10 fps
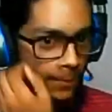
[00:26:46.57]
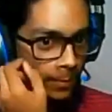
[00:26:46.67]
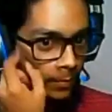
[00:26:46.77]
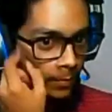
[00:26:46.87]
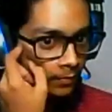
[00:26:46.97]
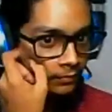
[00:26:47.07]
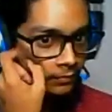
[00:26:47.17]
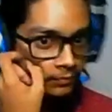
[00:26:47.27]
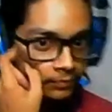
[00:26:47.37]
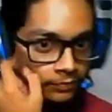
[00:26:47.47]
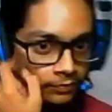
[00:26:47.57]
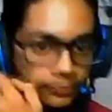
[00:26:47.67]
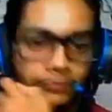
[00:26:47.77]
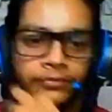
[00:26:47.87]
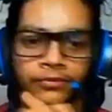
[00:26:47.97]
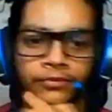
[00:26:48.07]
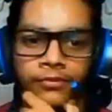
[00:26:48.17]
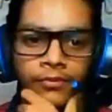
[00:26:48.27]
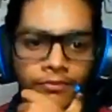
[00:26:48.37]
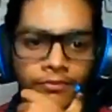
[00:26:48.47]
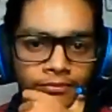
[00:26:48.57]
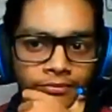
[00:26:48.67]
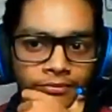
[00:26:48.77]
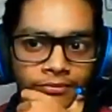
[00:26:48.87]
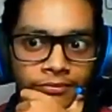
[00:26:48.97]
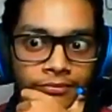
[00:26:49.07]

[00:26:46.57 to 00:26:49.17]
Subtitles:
(no one is talking)